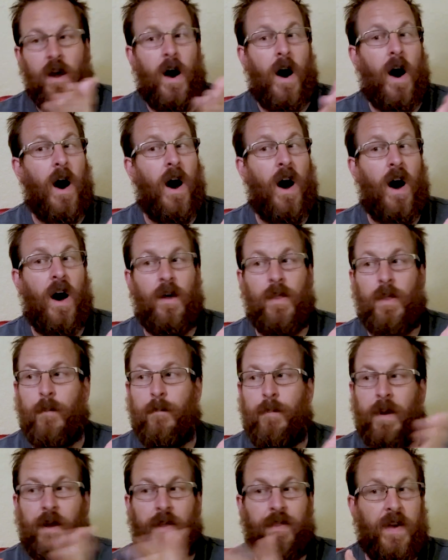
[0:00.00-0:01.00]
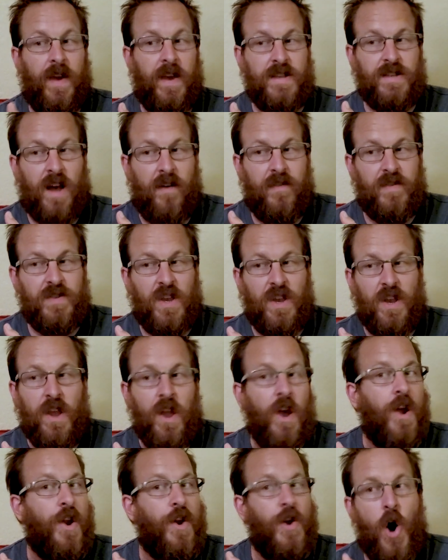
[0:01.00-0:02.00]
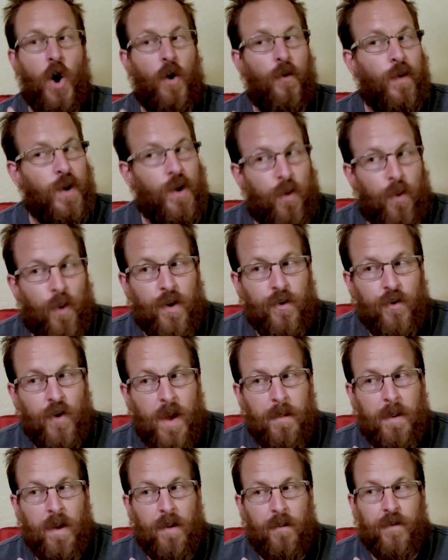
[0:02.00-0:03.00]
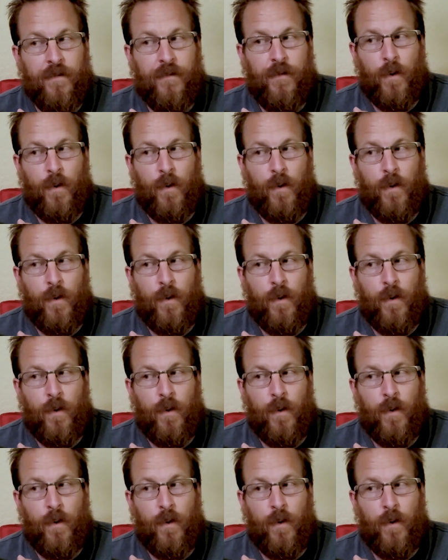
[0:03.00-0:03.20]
The big things, obviously, no record limit with